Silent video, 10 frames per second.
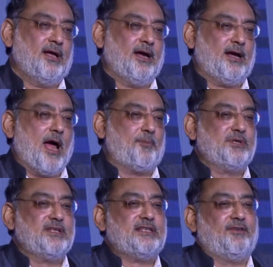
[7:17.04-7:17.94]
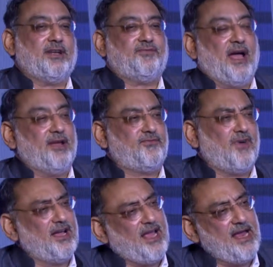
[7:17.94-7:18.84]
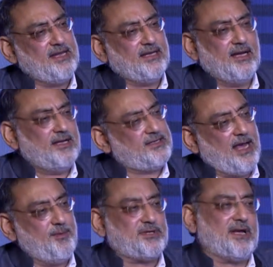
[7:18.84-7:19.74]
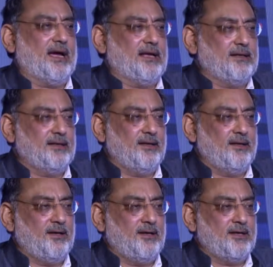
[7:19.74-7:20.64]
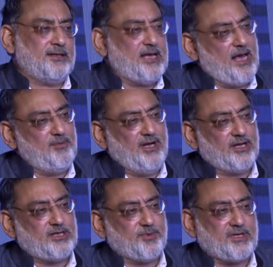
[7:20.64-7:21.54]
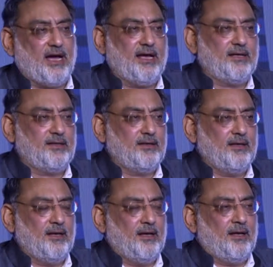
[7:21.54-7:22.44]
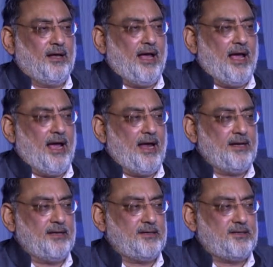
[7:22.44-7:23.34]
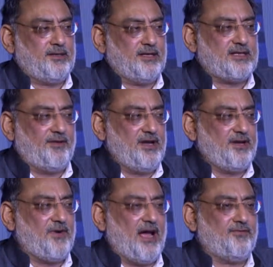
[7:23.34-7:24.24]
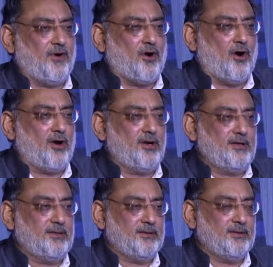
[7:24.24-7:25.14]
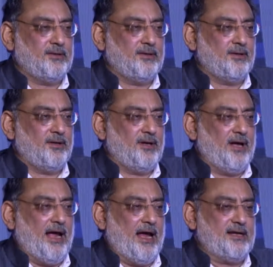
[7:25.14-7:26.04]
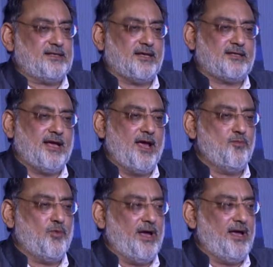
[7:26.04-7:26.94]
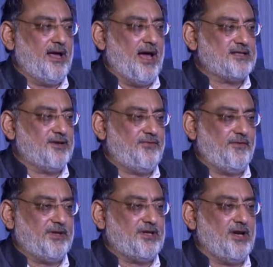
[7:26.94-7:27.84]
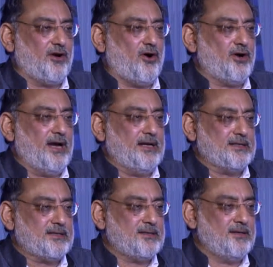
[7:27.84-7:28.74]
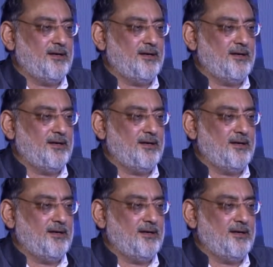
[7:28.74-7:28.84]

It happens in 75. Again, same style, same leadership style, and the 75 accord ends the same way as the 53 accord ends.